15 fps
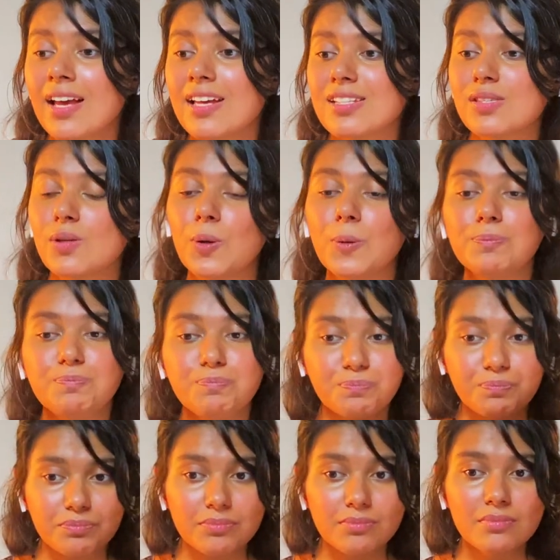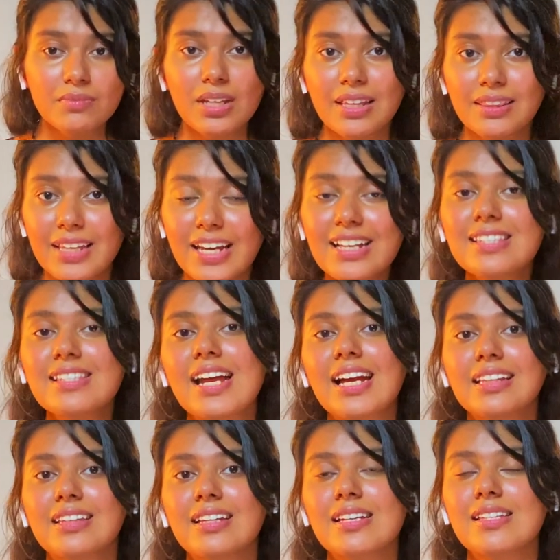So things
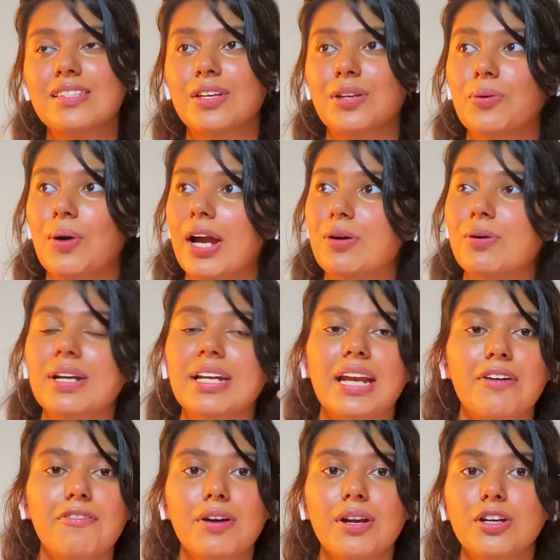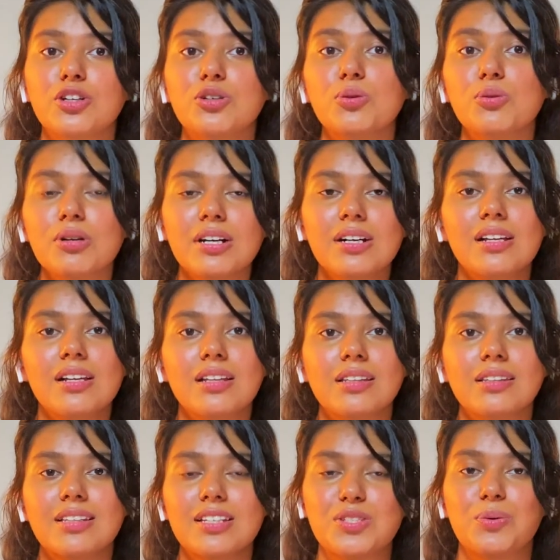like this, you know, I could never Google
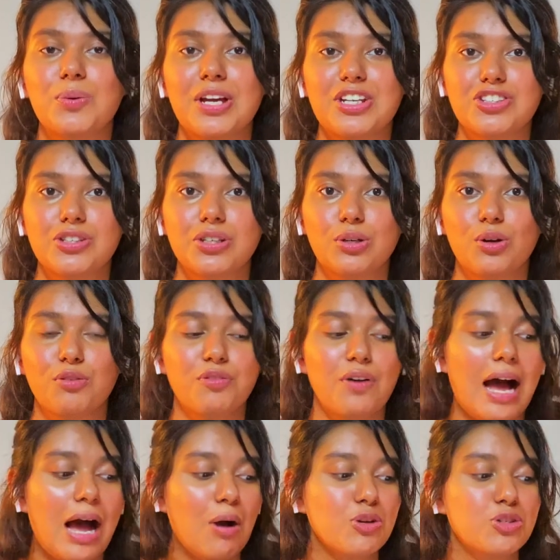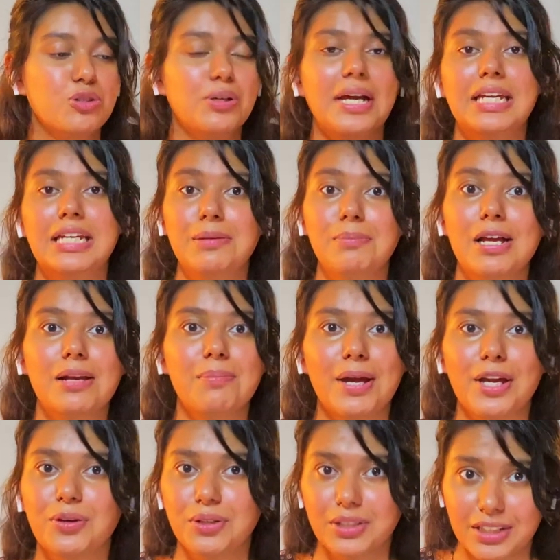this question of how should I email
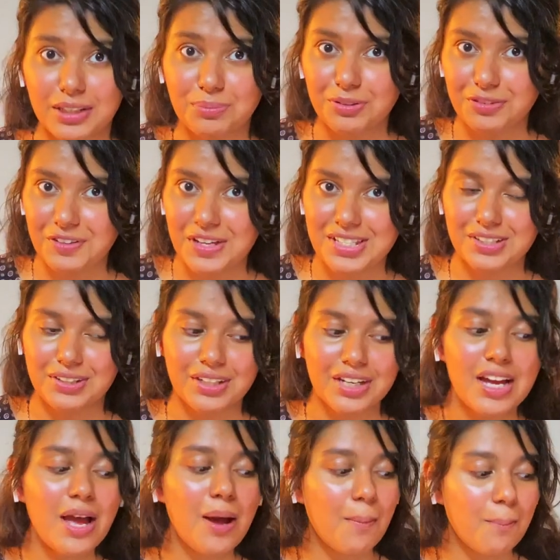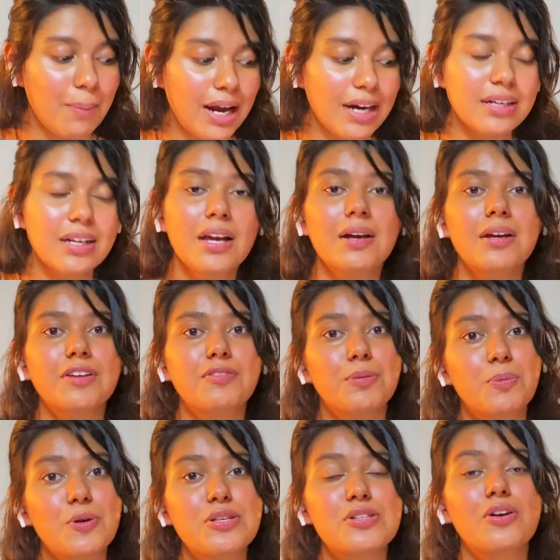my Korean professor. But if you
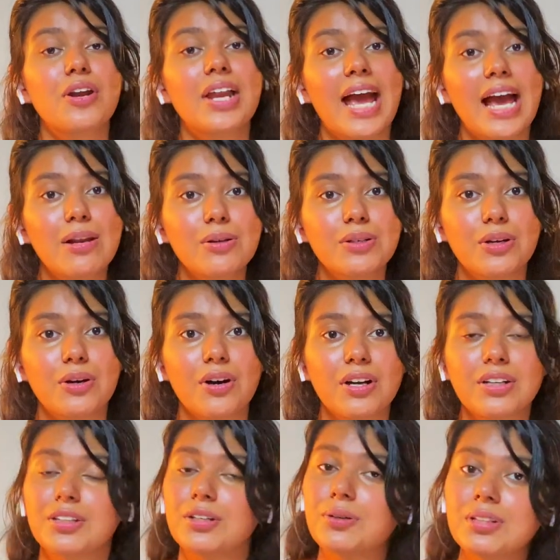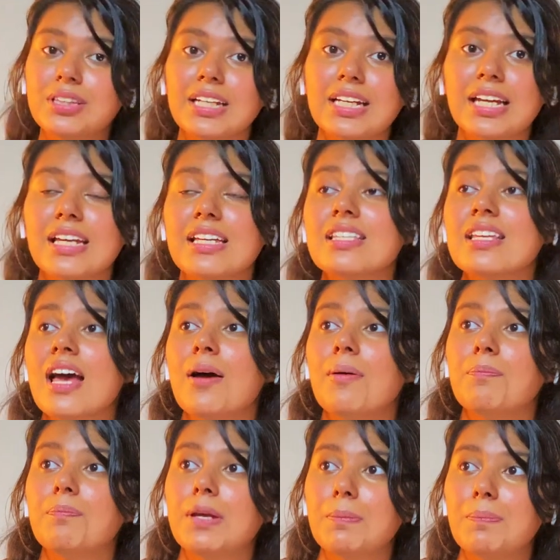post it on HelloTalk, the good thing is
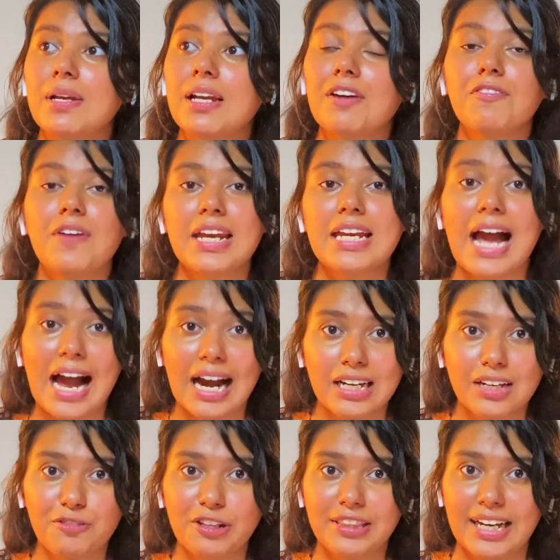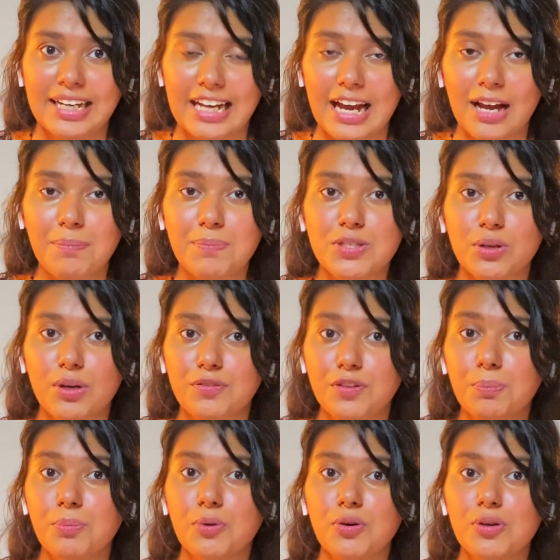people are very active on that app. So if
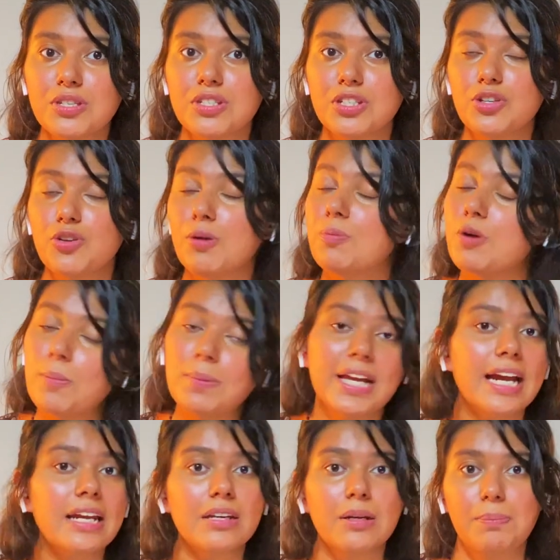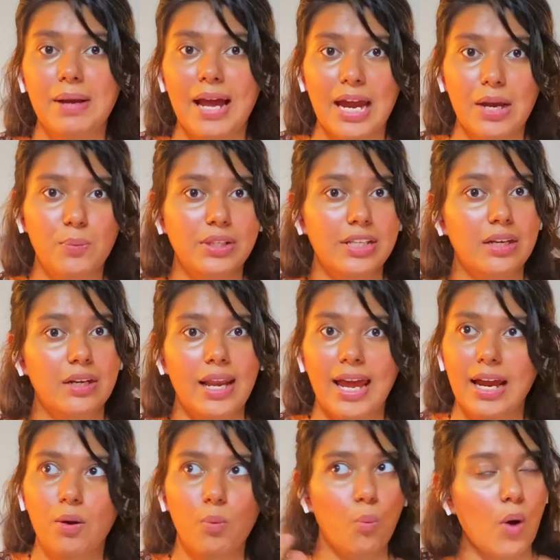you post, you will probably get a reply within
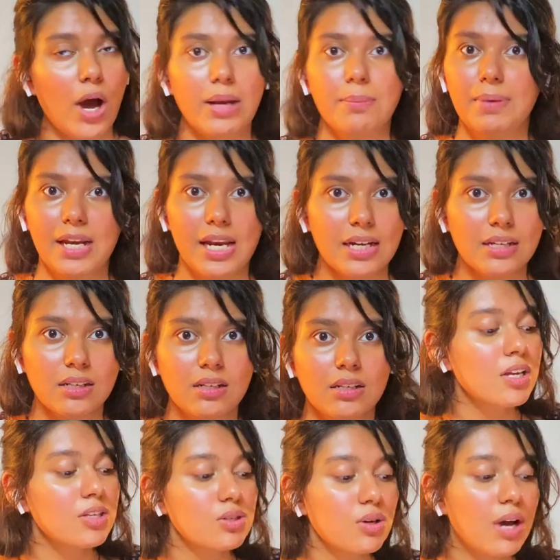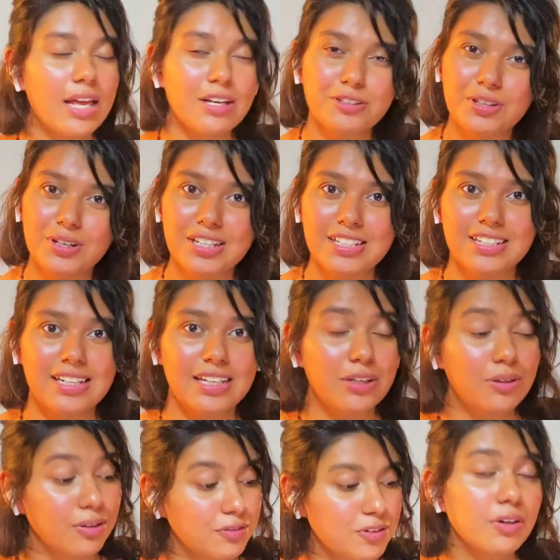like 1 minute. So HelloTalk is really
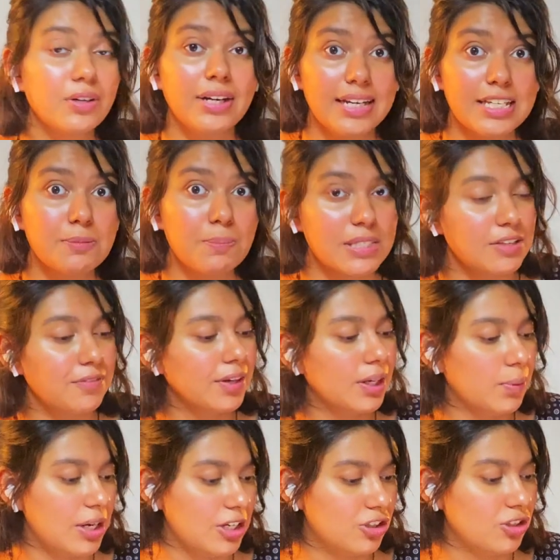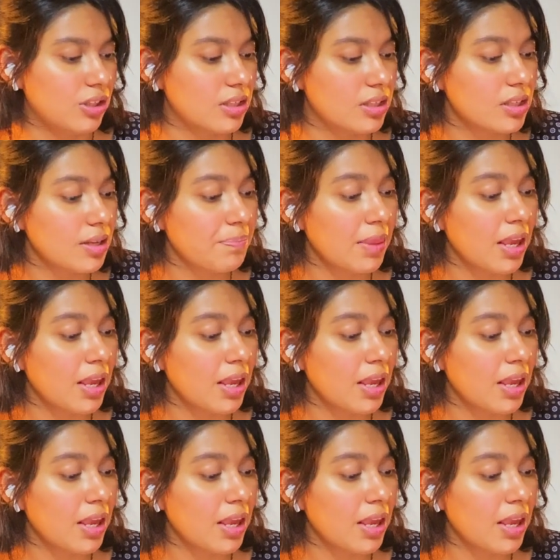good for really specific questions.